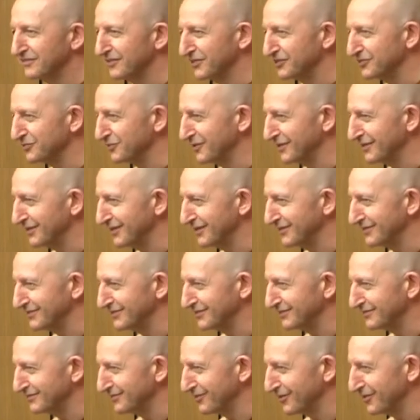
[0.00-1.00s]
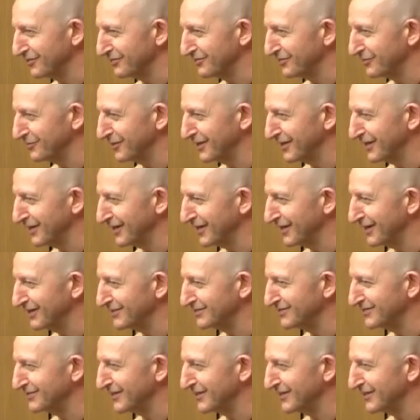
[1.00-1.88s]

The first one is very familiar,